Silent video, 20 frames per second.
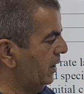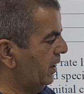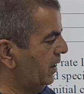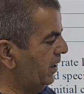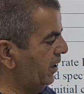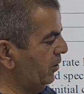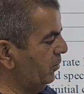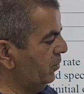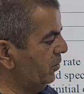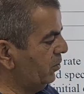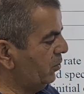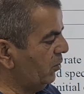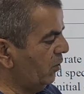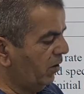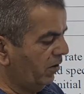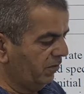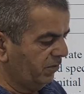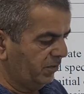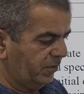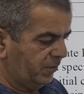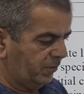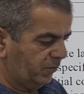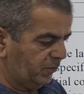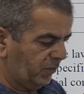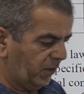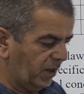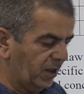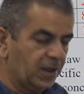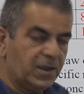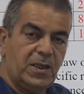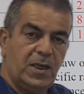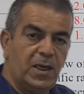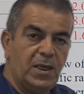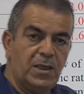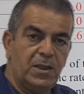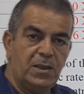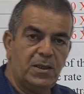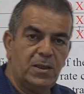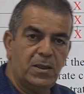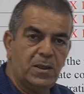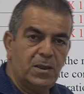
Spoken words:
The unit of K